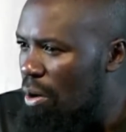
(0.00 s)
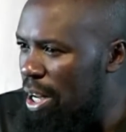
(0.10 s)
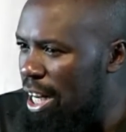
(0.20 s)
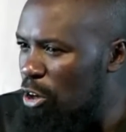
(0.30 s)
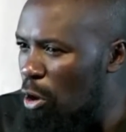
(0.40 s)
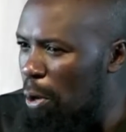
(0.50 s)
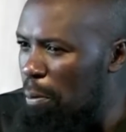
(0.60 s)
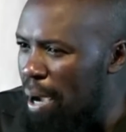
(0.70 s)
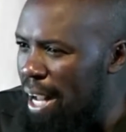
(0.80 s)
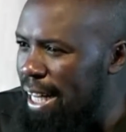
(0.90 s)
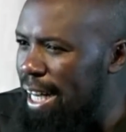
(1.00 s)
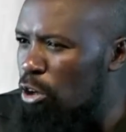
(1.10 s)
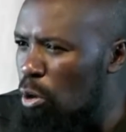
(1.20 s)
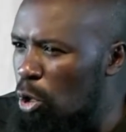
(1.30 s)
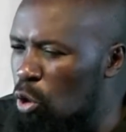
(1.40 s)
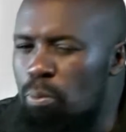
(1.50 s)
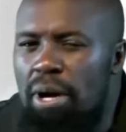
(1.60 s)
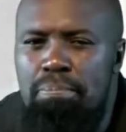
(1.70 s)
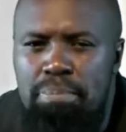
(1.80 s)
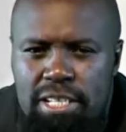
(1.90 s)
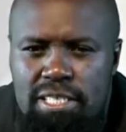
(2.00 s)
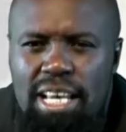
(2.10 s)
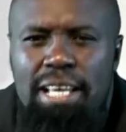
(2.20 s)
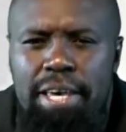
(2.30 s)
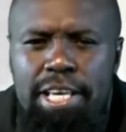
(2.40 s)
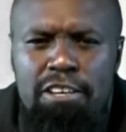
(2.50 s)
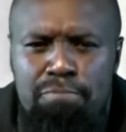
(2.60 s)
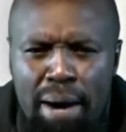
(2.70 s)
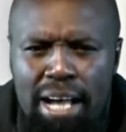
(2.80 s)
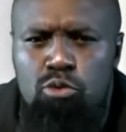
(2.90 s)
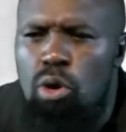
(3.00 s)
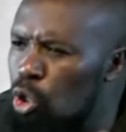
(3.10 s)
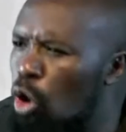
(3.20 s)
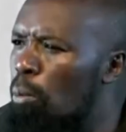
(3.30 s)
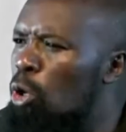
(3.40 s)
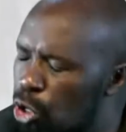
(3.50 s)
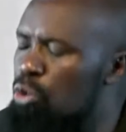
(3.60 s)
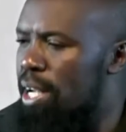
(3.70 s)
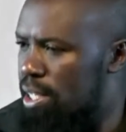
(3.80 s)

a normal man and a normal woman meets, they give birth to a normal human.